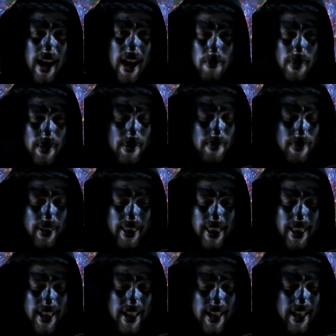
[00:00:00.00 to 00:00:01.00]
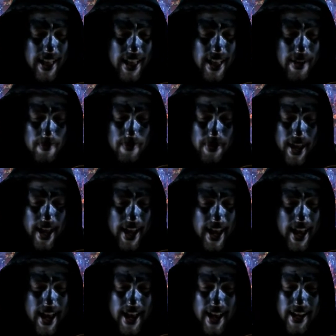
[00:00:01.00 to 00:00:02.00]
with Hey
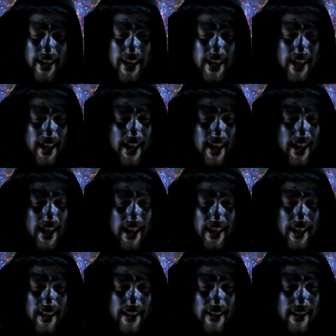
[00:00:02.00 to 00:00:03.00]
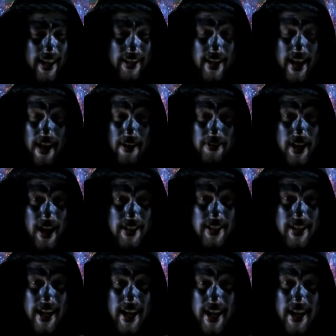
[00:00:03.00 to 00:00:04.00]
Hey and now
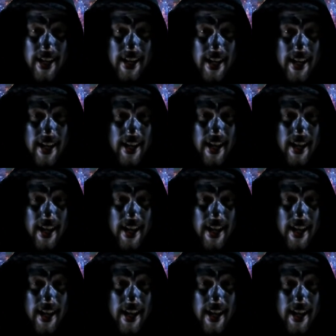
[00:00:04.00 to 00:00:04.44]
Dante,